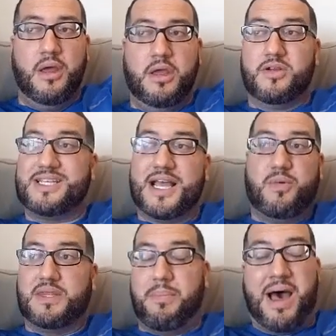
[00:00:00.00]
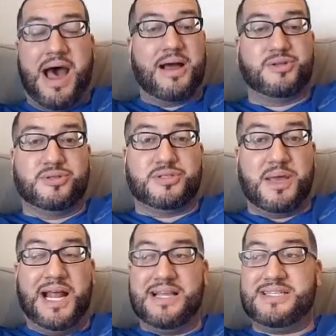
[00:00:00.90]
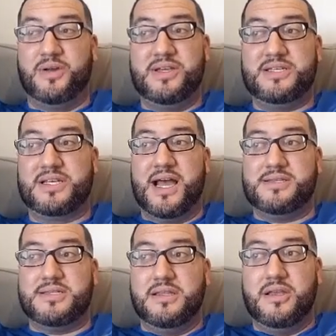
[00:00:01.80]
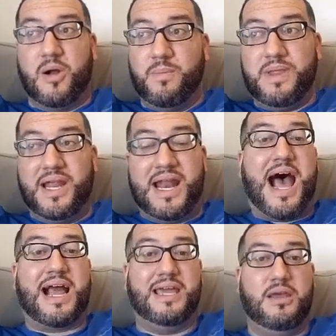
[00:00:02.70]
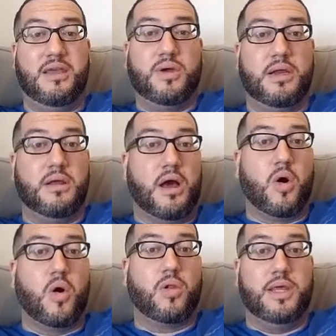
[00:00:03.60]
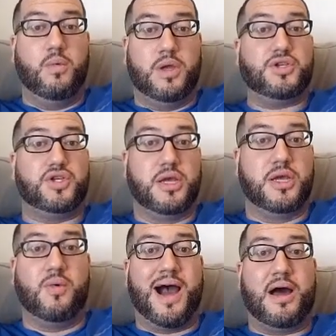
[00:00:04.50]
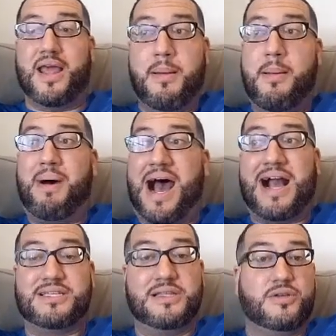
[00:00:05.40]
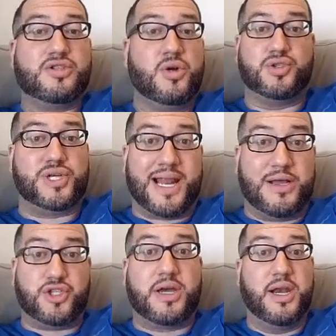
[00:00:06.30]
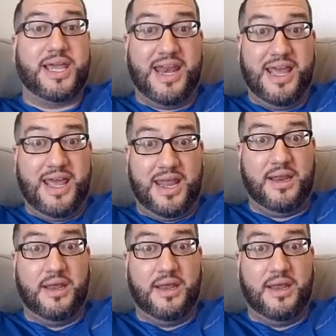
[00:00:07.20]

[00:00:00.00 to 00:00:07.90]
you know, it's like with the boxers. I mean, I tell these guys, you know, in hockey, a goalie could shut you out. And in boxing, there's no shutouts. You're gonna get hit.